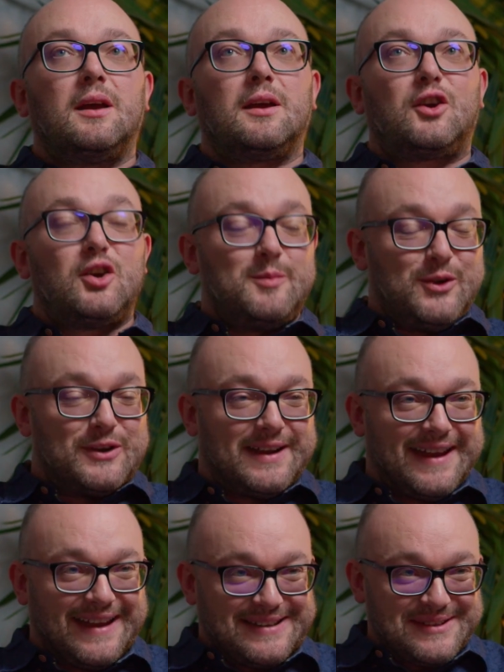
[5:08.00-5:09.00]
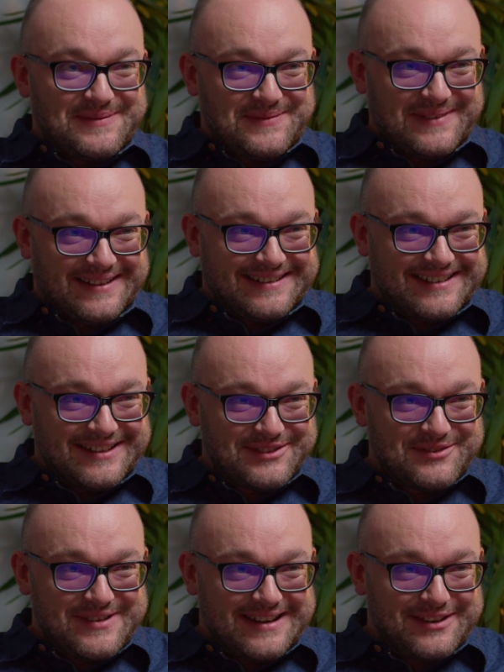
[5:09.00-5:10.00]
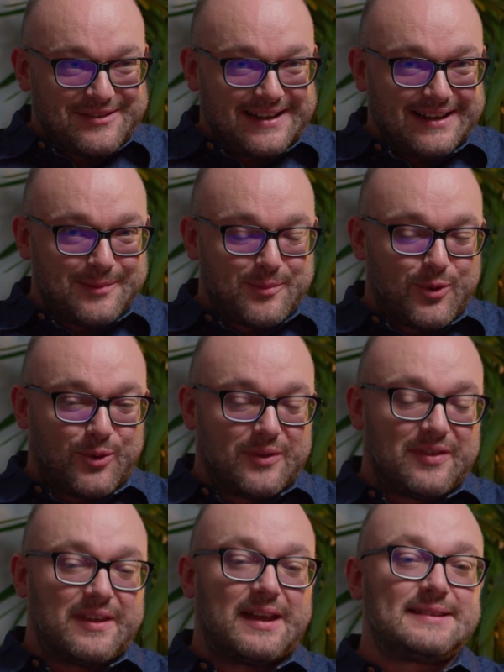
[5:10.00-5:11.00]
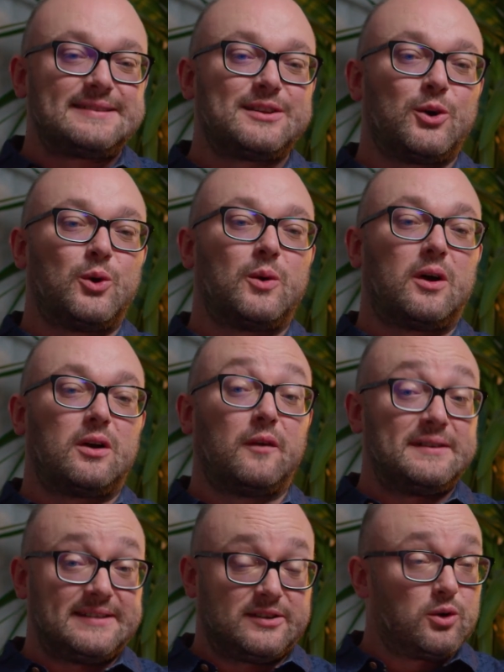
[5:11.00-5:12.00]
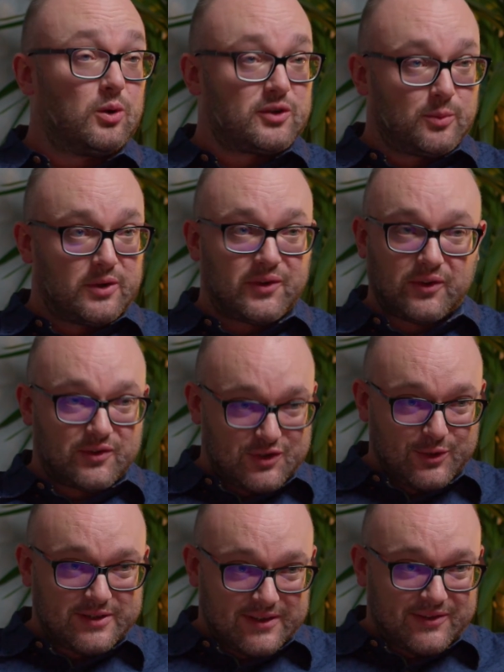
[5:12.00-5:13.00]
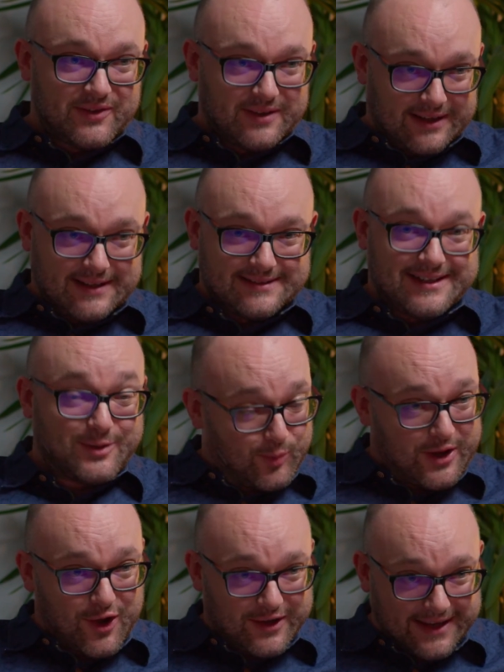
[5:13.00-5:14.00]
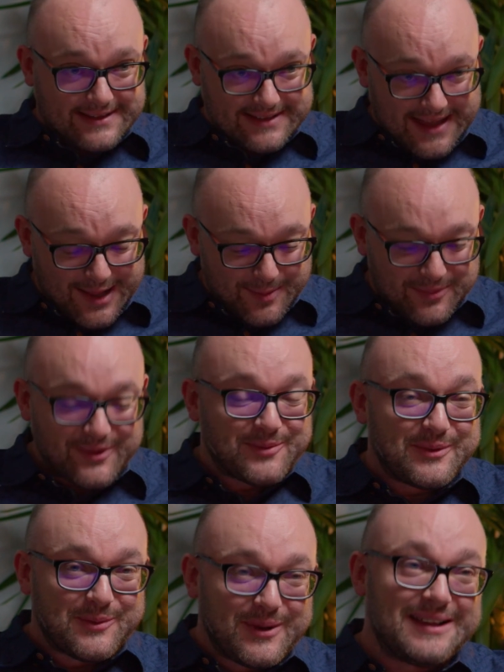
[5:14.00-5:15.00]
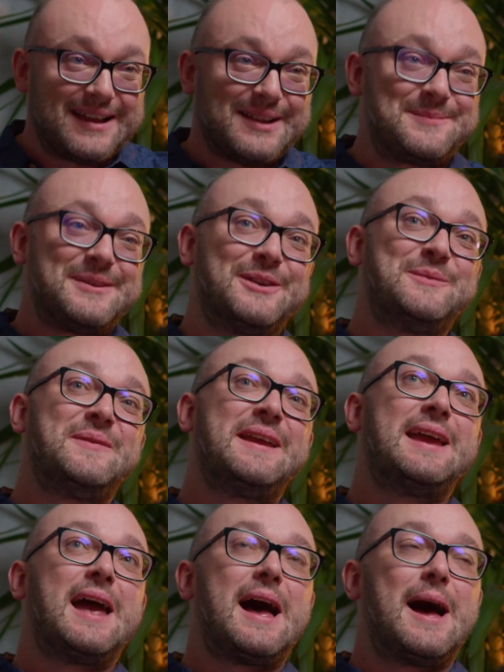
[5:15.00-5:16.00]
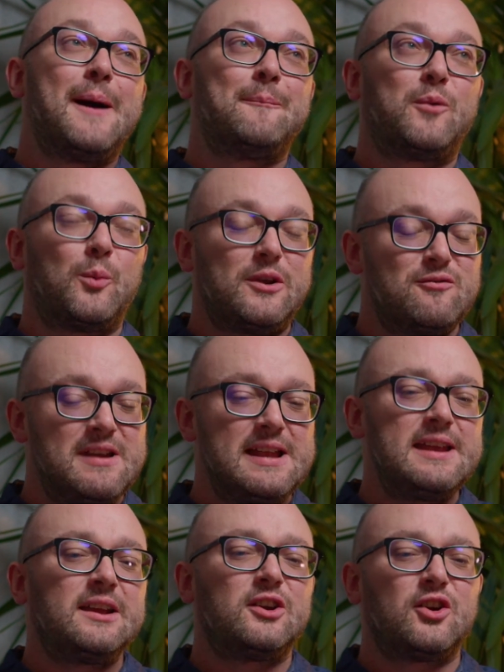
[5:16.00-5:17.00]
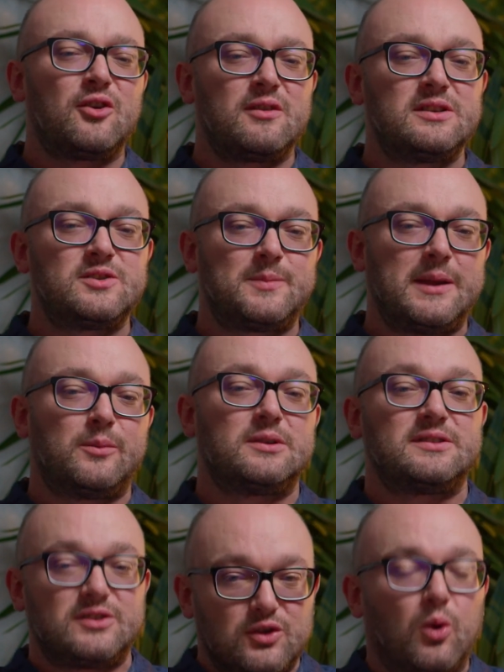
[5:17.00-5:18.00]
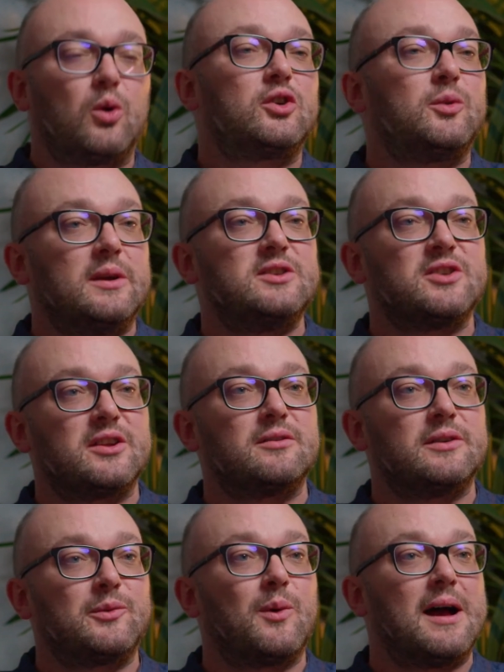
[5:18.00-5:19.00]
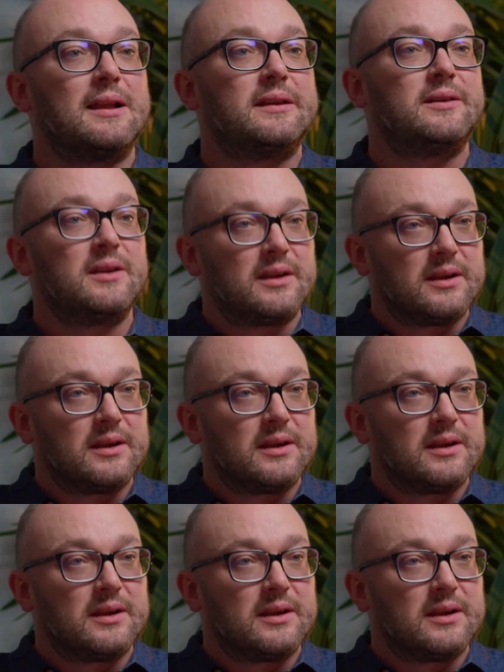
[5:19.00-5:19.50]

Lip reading: Communicate is really, really important there. So obviously talk to us as tutors. Like I said, we are here to help and we will help you. But we really encourage people to talk to each other as well and,